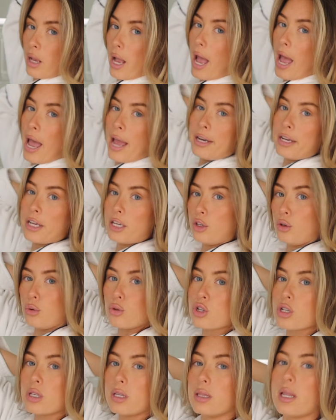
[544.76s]
And it
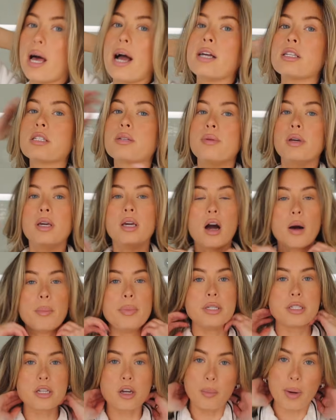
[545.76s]
usually lasts me up
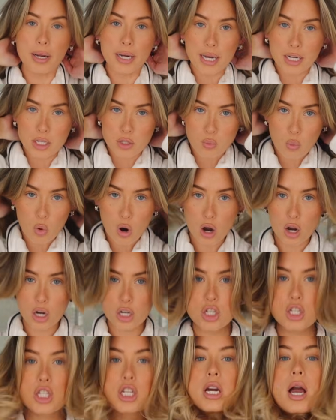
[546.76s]
until my next
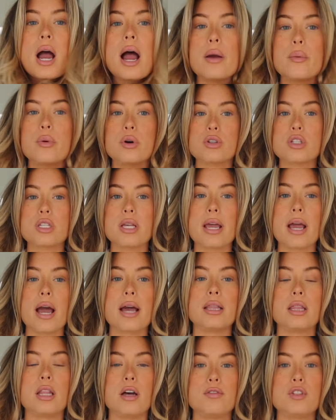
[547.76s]
wash. I will say
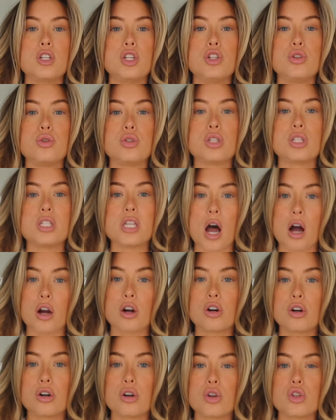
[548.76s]
I love to do sock
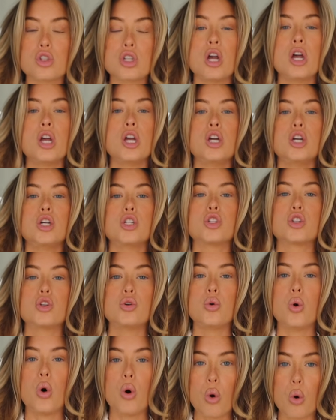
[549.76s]
curls
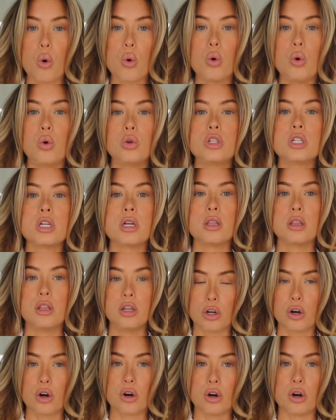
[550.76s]
to hold
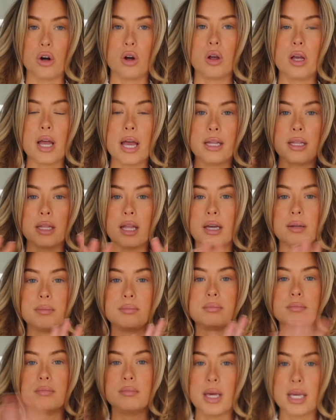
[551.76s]
the curl and
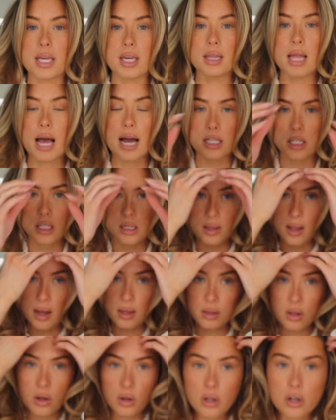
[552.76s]
like make it last a
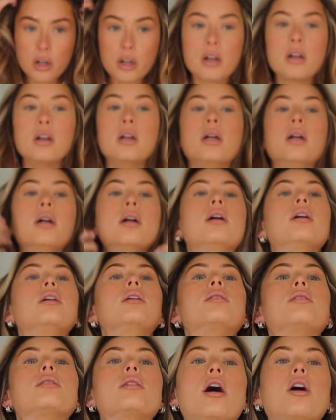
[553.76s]
lot longer.
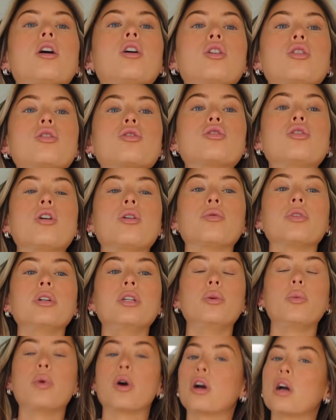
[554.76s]
Sock curls don't
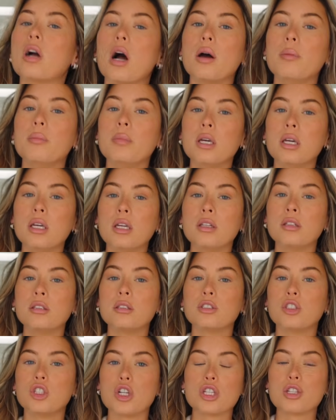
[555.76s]
really work on me
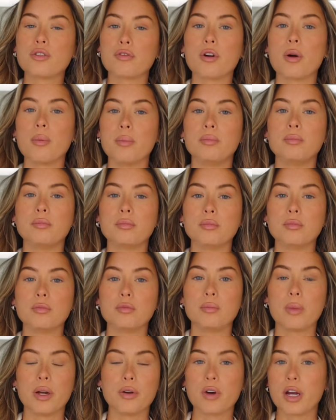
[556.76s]
just from
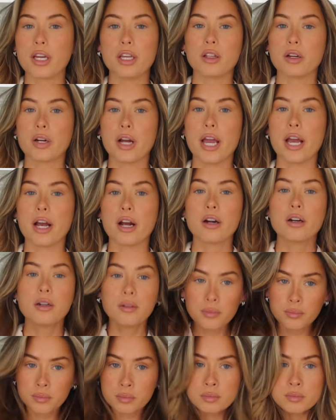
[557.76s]
my regular
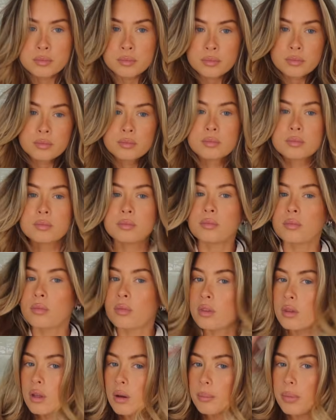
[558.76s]
hair,
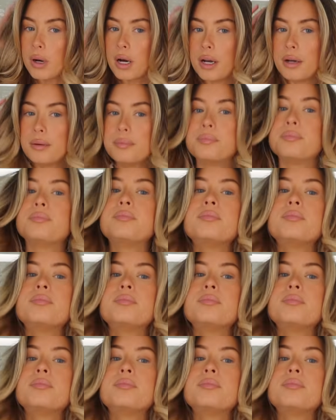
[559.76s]
but